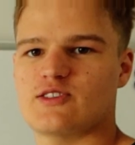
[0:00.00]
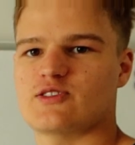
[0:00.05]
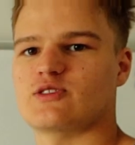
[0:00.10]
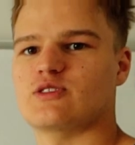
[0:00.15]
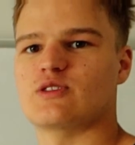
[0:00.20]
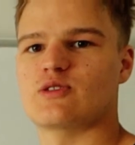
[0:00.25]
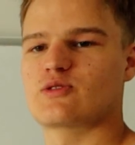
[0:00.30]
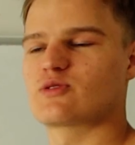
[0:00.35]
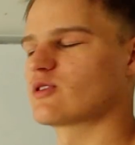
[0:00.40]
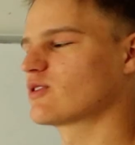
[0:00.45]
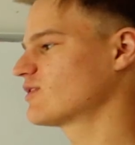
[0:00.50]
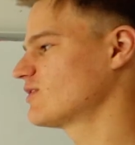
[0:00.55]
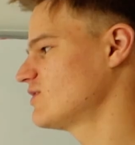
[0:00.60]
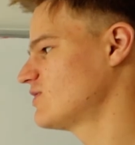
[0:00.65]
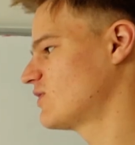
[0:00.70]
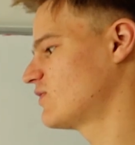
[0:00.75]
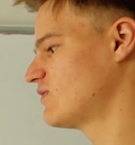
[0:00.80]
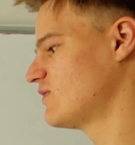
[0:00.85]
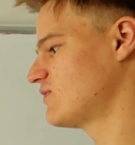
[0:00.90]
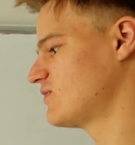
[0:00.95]
So your throttle is
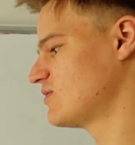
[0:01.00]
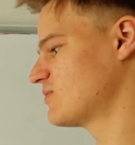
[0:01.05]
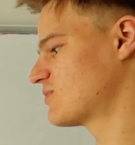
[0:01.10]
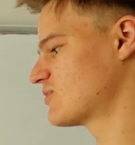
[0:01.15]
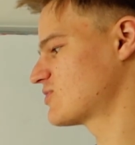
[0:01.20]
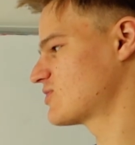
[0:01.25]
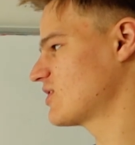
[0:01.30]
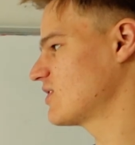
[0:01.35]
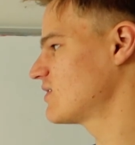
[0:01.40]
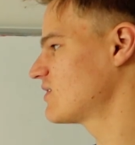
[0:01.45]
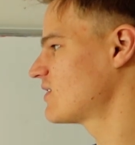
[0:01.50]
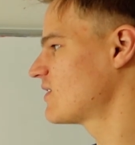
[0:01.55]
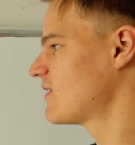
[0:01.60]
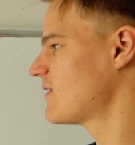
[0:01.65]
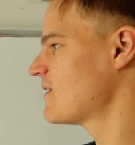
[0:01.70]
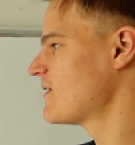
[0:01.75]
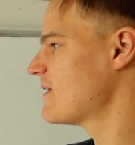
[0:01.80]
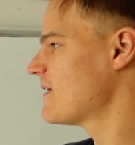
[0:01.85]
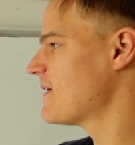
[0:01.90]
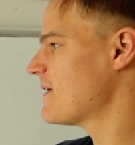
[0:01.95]
at 50%.
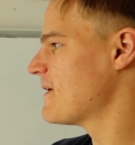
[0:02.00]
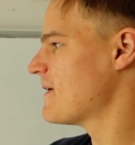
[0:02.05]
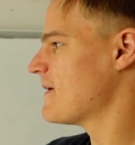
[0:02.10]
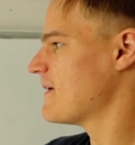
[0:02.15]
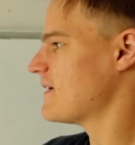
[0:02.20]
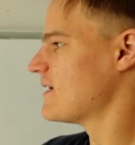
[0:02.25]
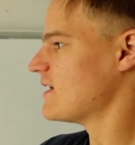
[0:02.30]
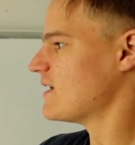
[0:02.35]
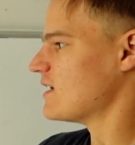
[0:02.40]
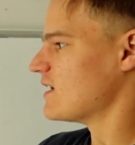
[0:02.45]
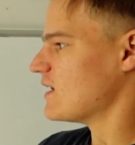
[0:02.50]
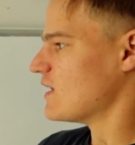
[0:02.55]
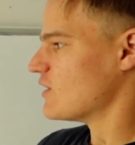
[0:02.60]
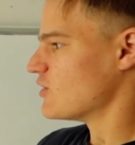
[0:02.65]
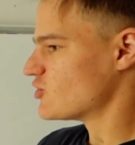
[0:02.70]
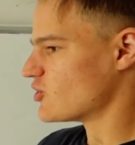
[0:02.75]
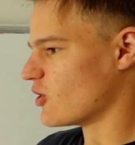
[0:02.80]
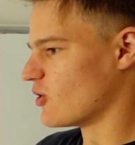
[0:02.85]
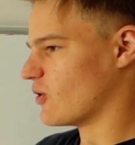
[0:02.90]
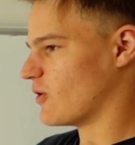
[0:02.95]

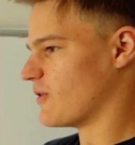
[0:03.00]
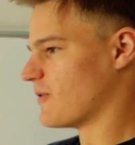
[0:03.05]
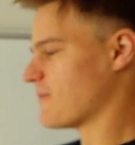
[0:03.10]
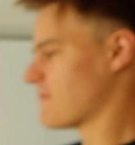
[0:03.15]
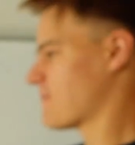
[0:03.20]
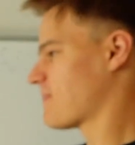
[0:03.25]
So,